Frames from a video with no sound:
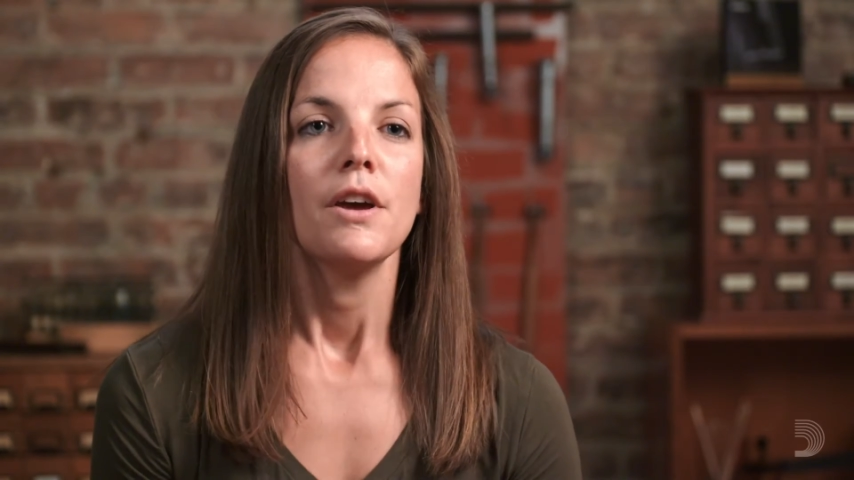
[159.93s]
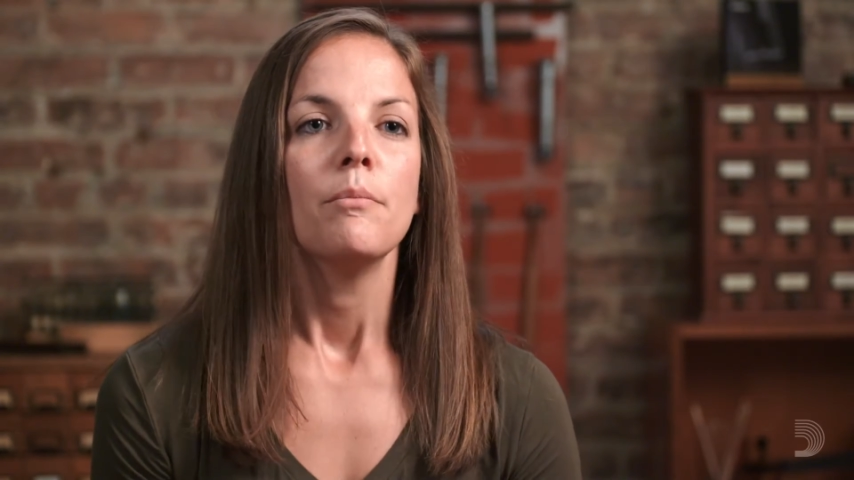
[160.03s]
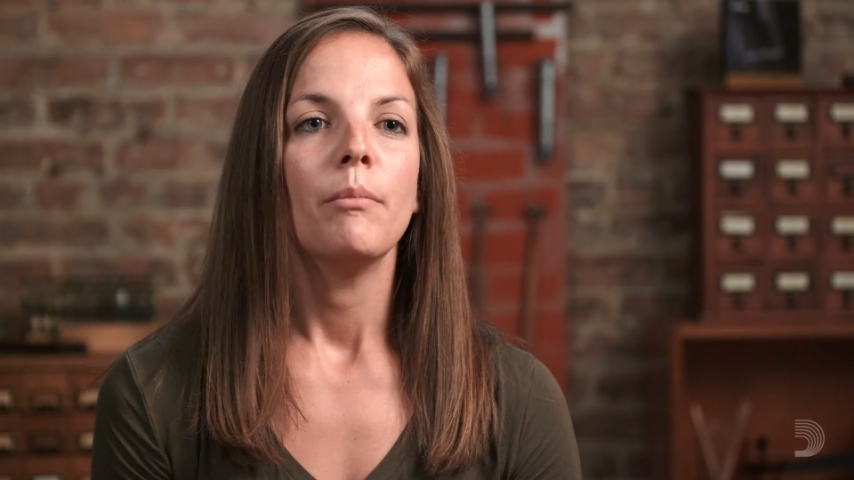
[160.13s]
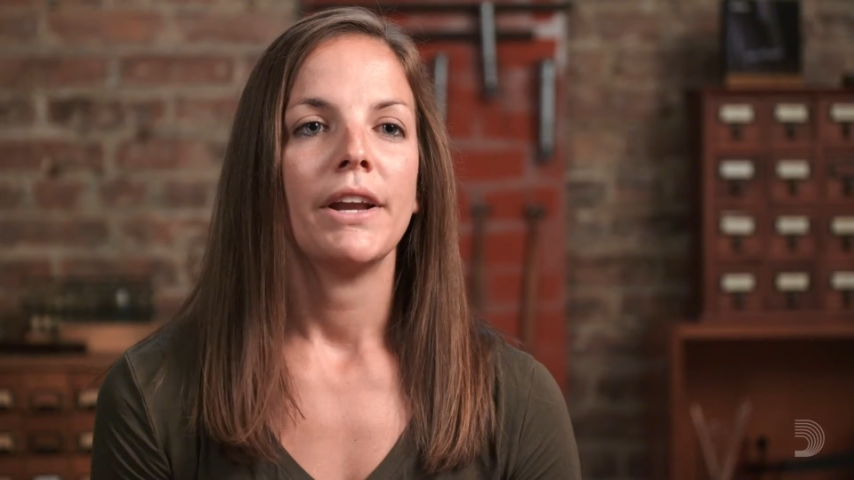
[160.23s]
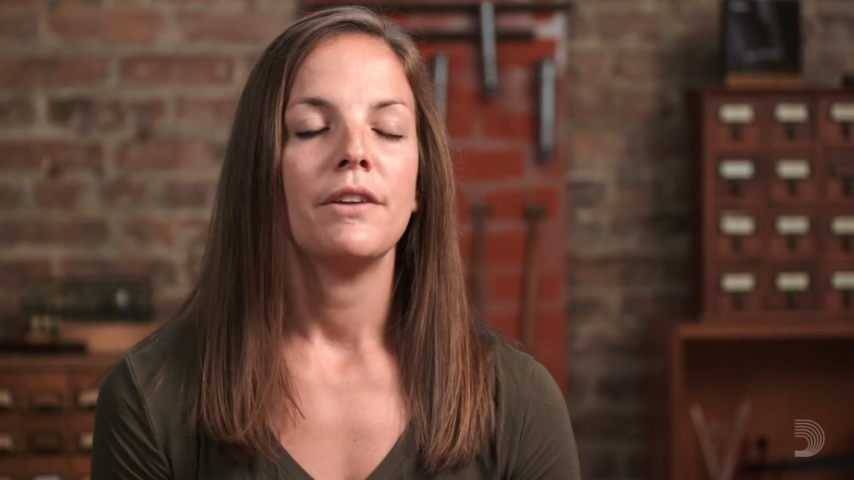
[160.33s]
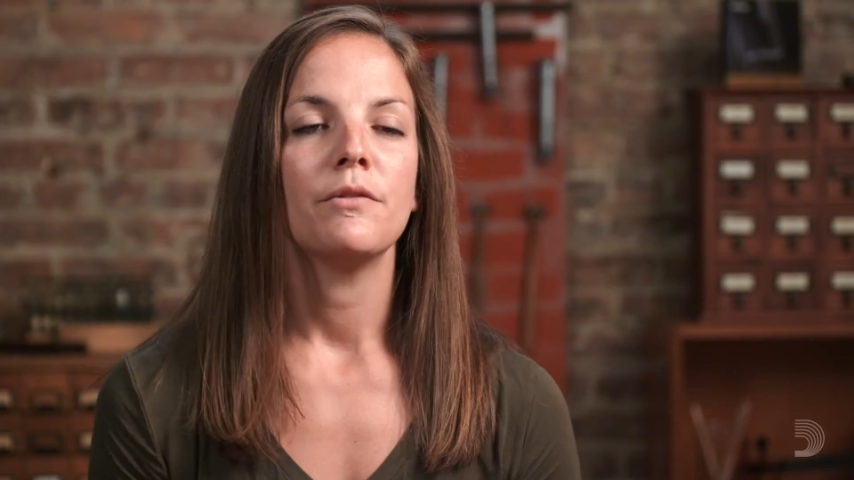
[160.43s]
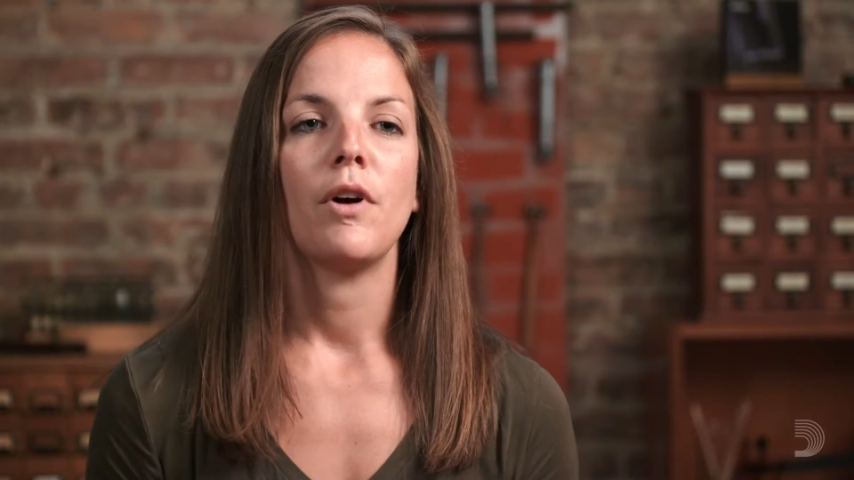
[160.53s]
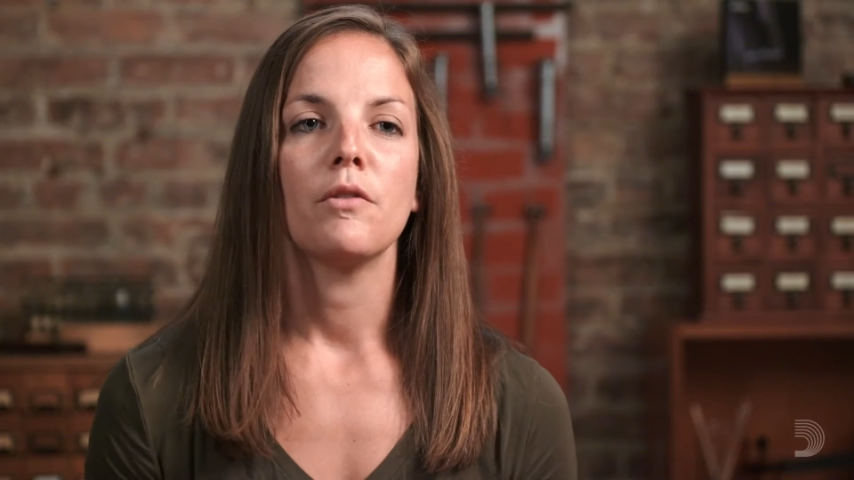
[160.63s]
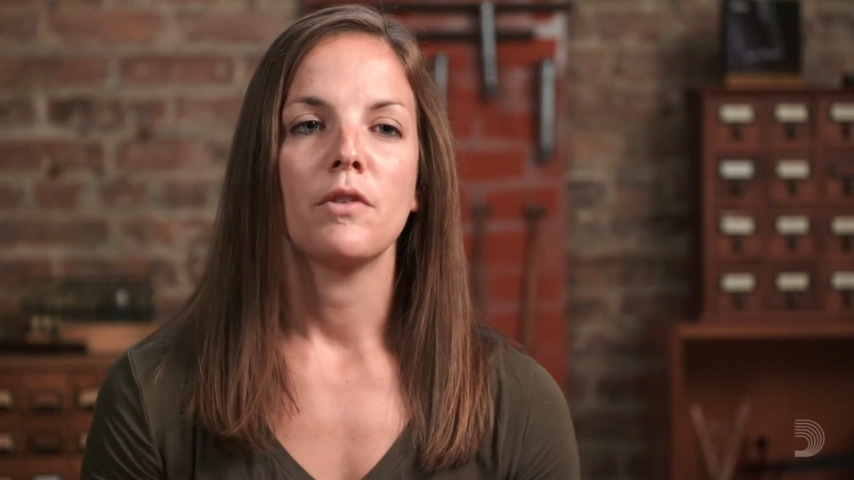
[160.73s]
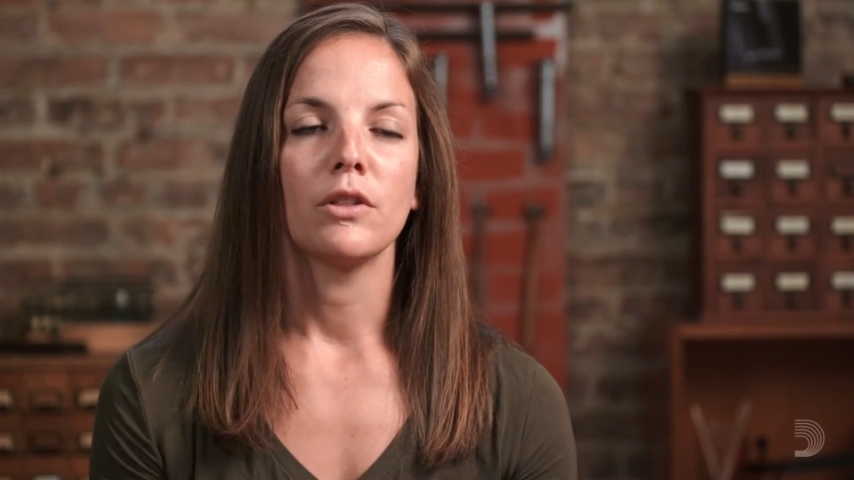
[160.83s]
might
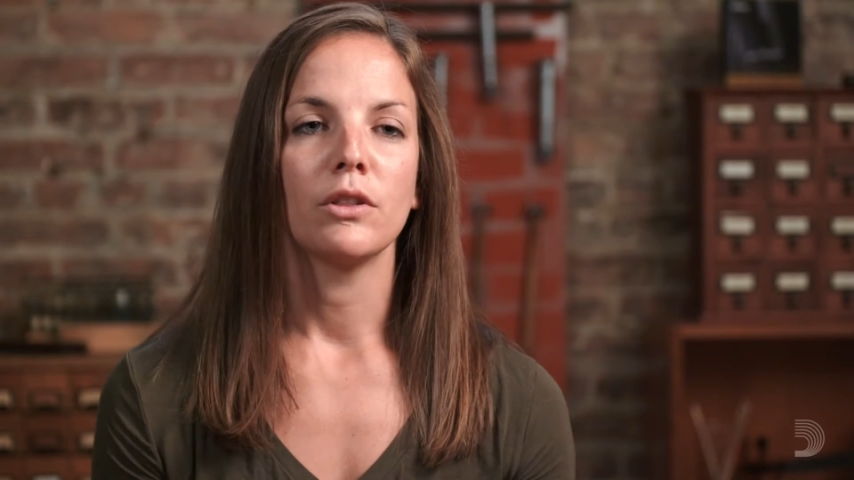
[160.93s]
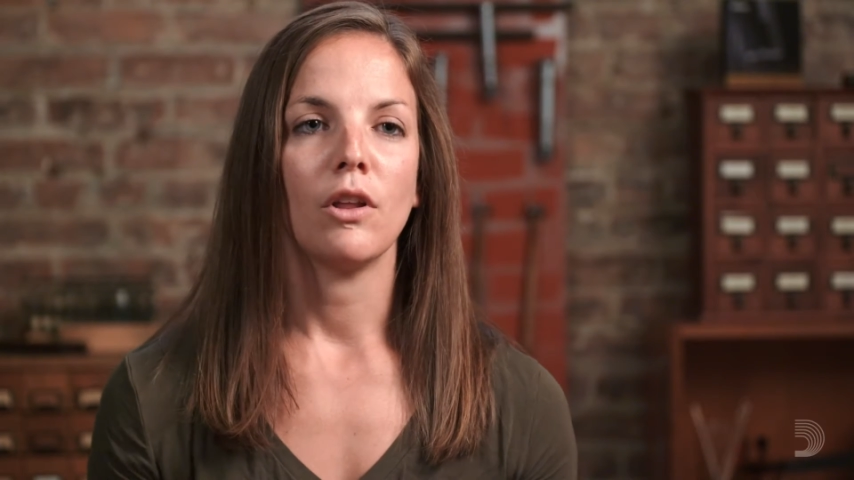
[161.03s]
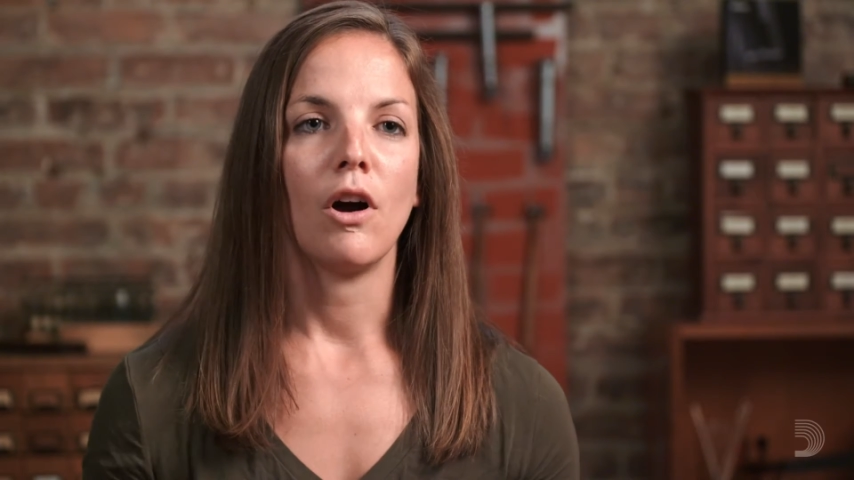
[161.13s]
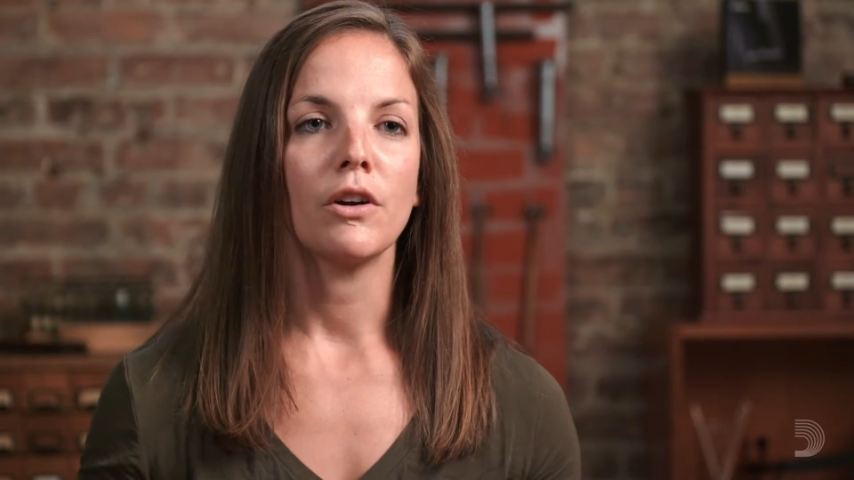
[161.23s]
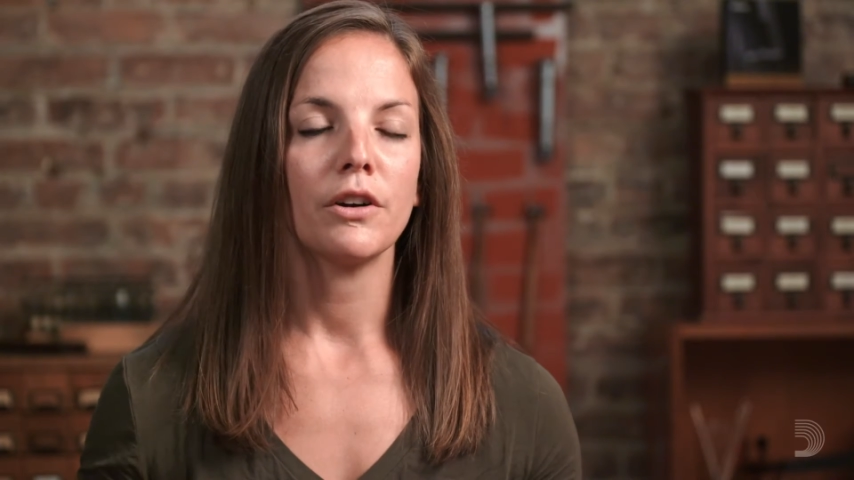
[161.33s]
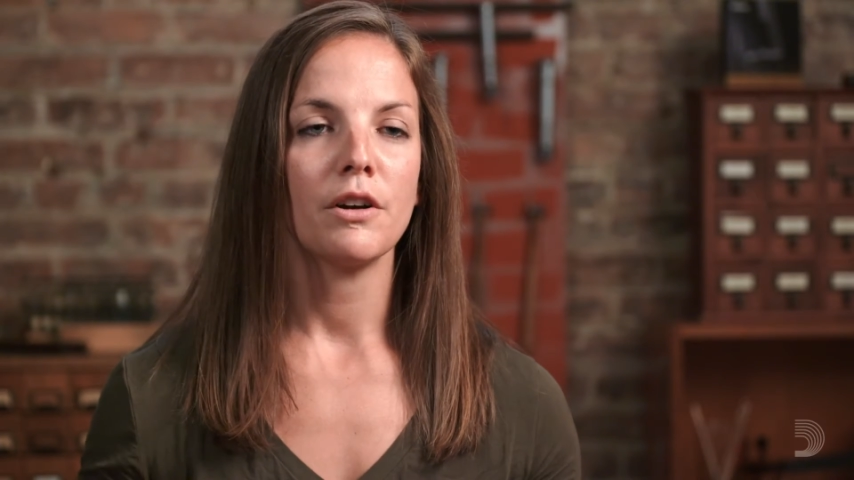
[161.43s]
involve a longer